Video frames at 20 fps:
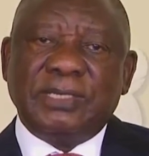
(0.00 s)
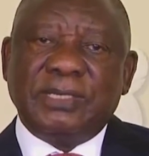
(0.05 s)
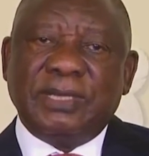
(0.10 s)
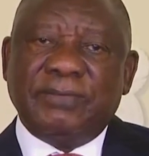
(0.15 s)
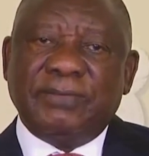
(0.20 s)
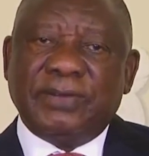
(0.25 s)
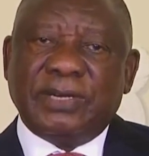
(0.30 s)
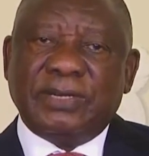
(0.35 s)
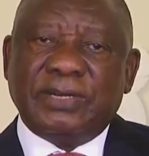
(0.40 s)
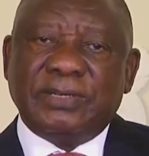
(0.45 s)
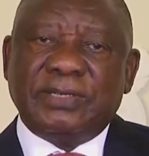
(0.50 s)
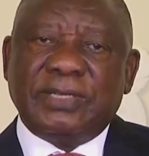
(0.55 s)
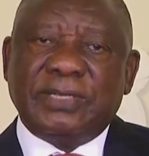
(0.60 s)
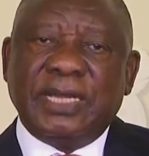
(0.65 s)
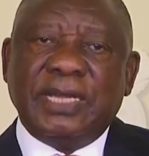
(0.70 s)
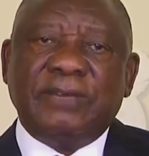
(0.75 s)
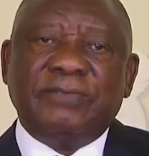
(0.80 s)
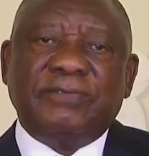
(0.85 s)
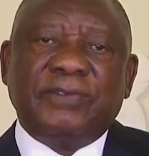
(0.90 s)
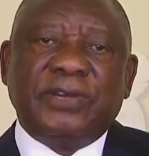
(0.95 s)
several
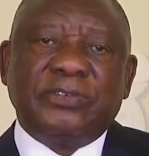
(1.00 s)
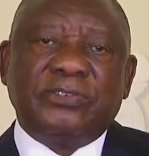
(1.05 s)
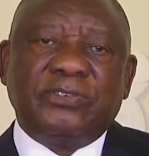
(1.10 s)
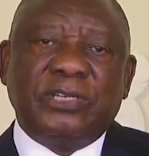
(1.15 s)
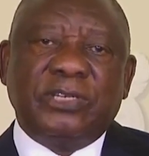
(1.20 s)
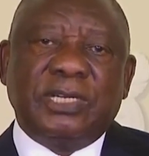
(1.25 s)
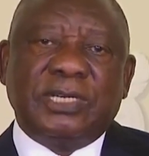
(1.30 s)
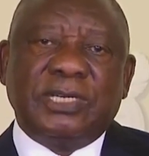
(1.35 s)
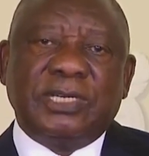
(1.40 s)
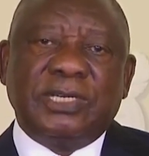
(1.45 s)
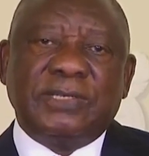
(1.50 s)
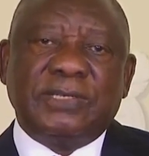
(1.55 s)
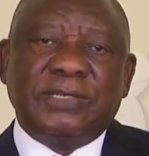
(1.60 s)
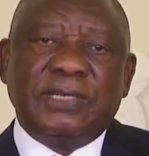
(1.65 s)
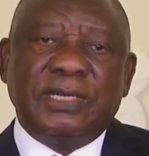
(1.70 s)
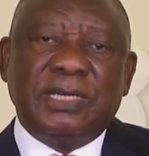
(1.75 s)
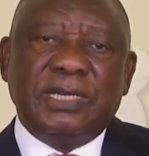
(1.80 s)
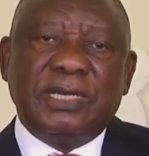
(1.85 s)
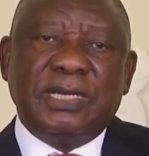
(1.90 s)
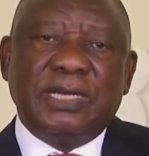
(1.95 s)
state
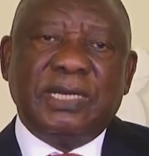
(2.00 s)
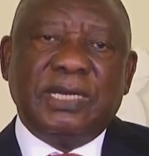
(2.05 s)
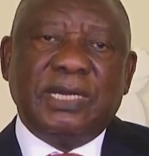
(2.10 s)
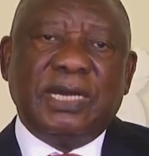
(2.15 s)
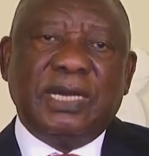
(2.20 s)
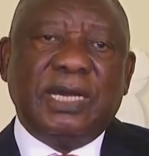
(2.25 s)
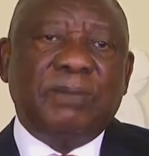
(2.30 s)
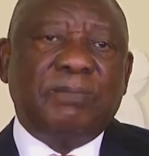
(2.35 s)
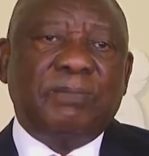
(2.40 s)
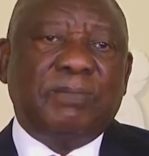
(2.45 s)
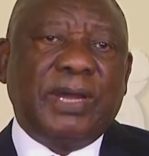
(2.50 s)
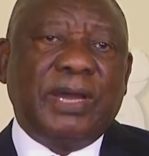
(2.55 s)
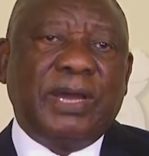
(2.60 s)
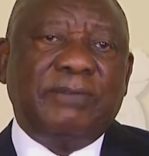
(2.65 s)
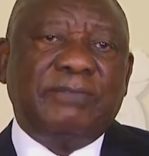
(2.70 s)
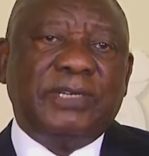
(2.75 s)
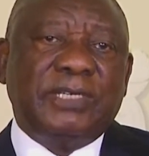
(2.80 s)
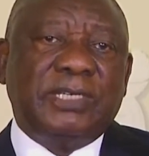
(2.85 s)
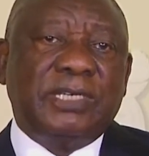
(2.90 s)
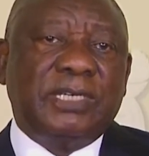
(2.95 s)
functionaries and
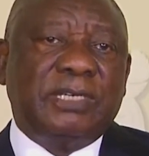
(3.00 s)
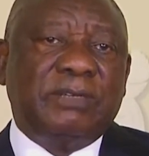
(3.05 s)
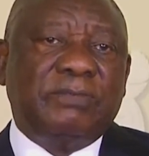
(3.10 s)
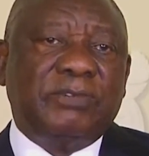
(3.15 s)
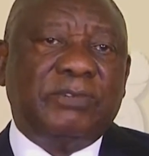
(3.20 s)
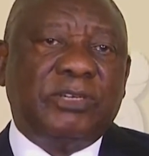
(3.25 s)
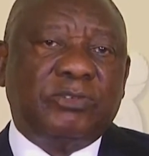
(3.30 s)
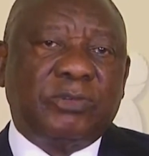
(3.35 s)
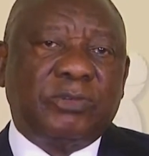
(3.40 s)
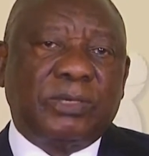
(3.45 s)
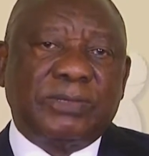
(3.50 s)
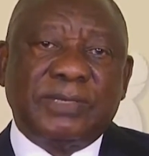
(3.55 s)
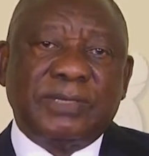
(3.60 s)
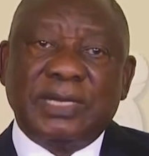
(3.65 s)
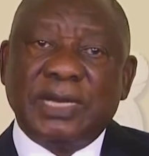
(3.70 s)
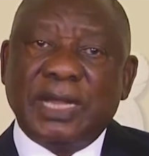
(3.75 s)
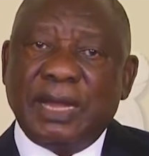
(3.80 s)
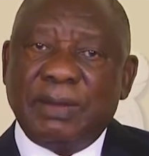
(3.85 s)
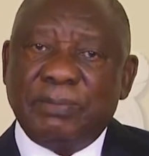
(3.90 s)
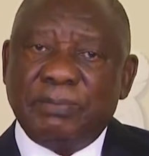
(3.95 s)
private individuals
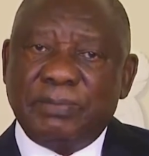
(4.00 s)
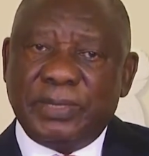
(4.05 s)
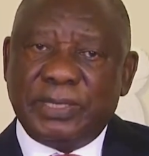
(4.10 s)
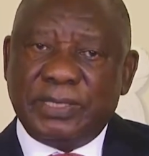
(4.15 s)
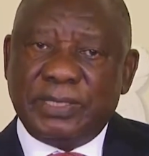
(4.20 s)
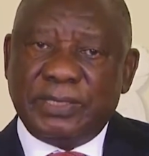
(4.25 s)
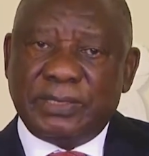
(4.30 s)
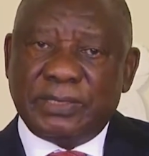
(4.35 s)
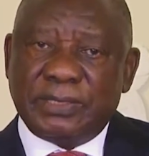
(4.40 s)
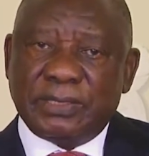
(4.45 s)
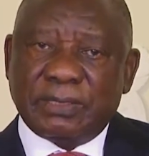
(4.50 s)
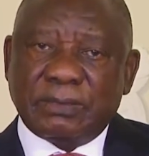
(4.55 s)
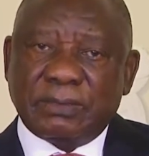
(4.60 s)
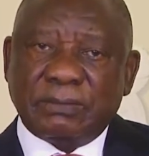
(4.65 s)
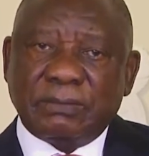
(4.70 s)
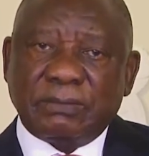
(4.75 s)
and companies.